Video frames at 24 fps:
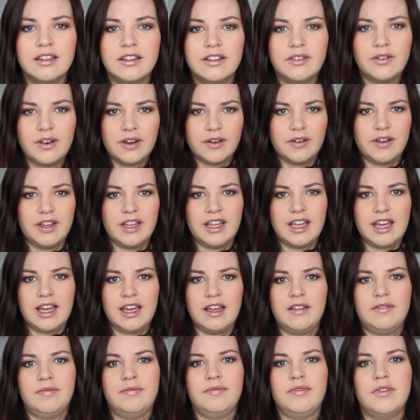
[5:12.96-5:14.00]
So anyway,
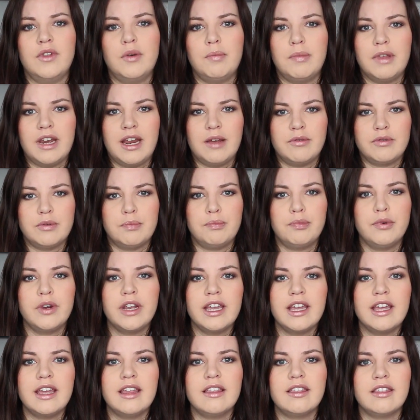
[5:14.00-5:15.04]
yeah, not being able to
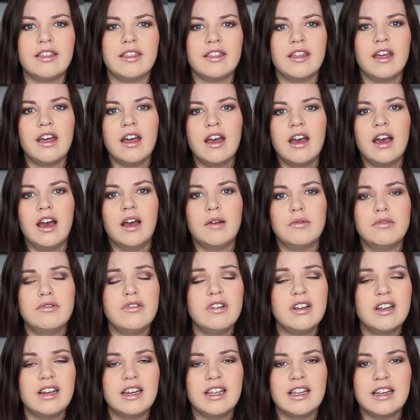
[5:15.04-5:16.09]
breathe. I'm
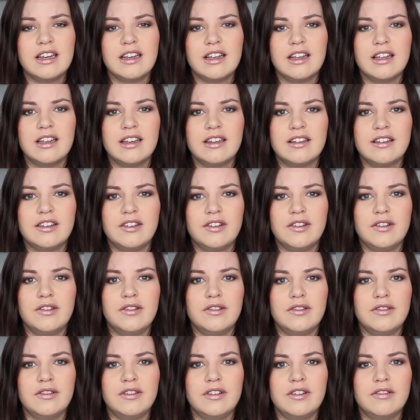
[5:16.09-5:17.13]
struggling
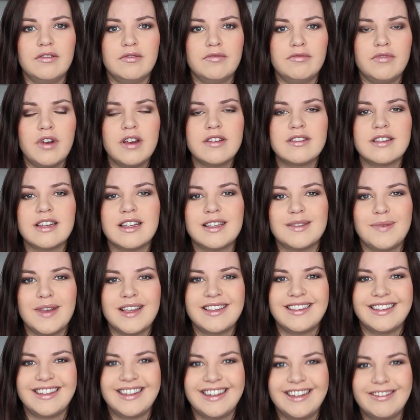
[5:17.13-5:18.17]
to, Rosalie is
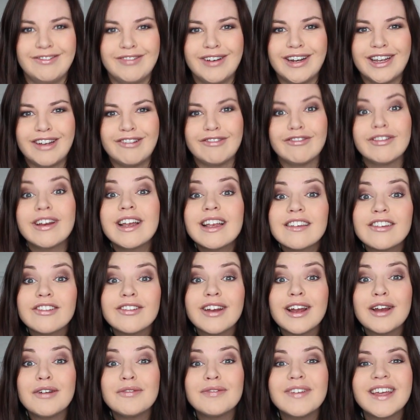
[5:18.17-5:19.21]
basically running rings
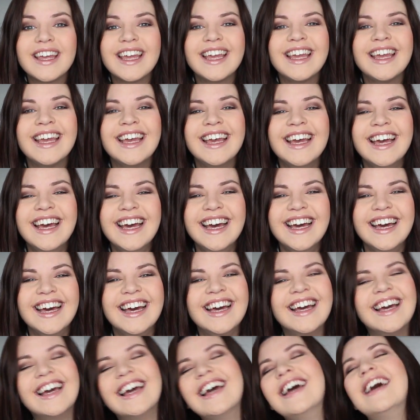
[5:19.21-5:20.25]
around me
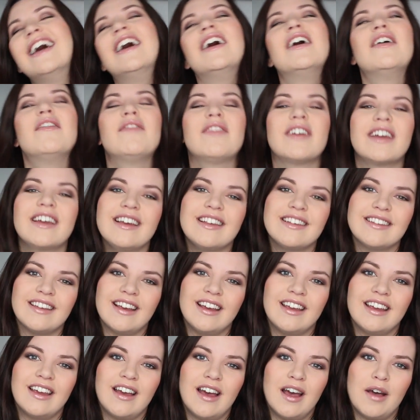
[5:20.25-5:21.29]
because
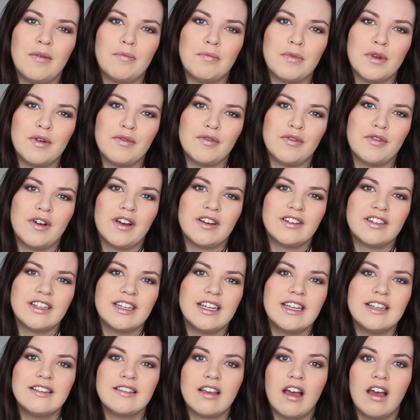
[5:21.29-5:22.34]
I can't move around.
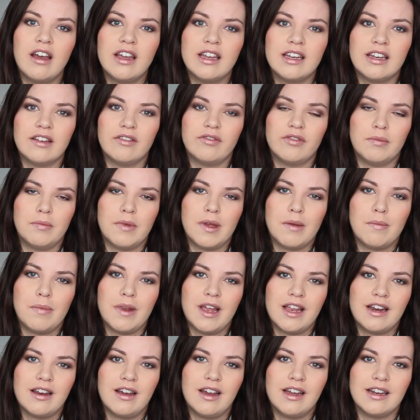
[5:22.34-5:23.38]
She keeps hiding from me. I'm
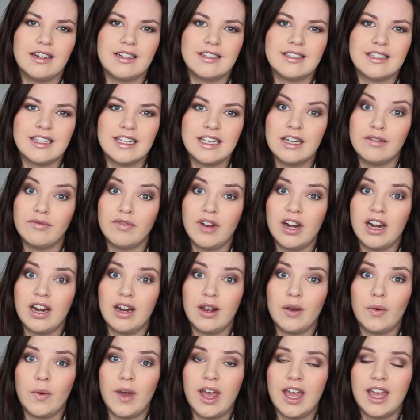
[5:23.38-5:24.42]
playing hide and seek and
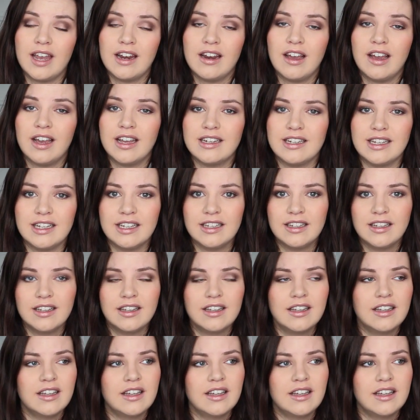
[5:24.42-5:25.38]
running away and hiding,